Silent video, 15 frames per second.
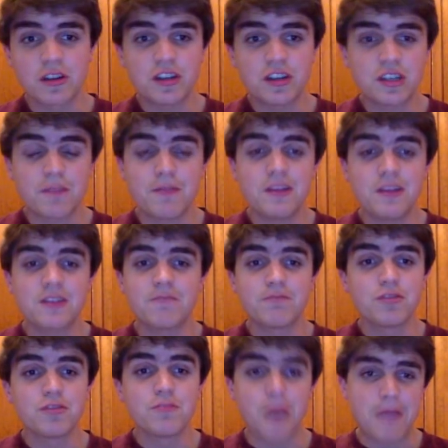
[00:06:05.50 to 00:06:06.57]
just a piece of
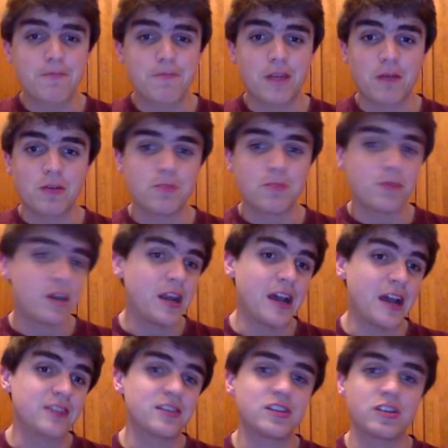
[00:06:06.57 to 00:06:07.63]
blue paper that when you put it in
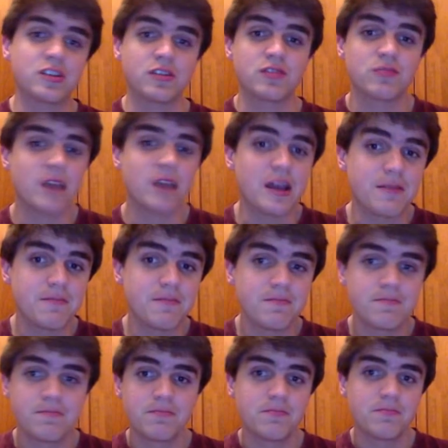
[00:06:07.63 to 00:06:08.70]
acid turns red.
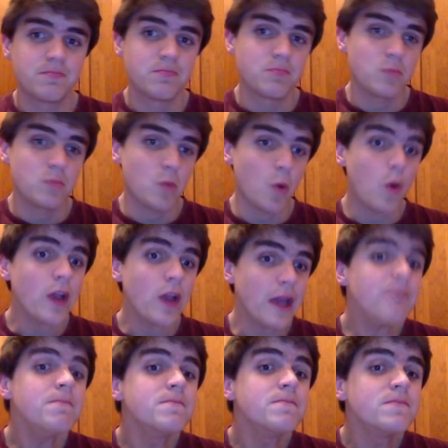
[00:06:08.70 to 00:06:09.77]

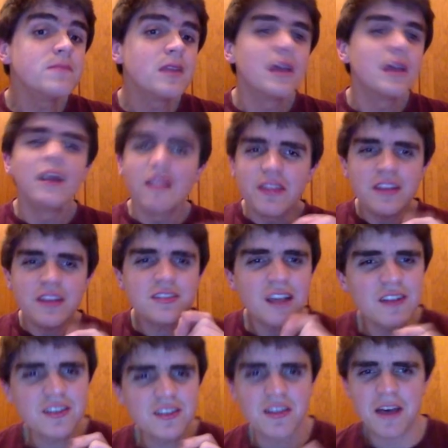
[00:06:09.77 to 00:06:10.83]
Okay, this
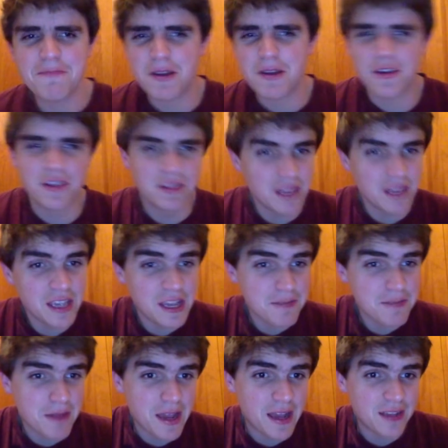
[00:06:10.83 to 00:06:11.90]
sounds a lot better than licking
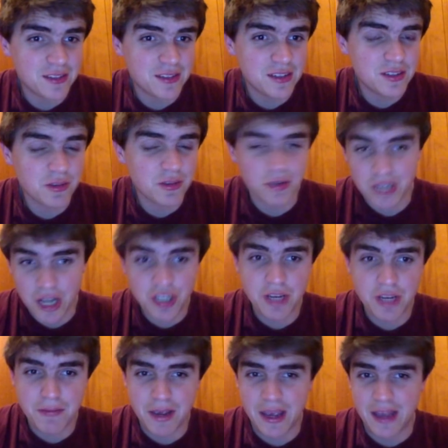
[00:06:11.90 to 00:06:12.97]
my acids or
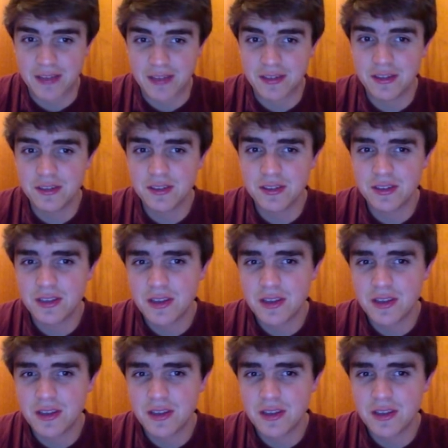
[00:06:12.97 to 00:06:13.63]
touching my acids.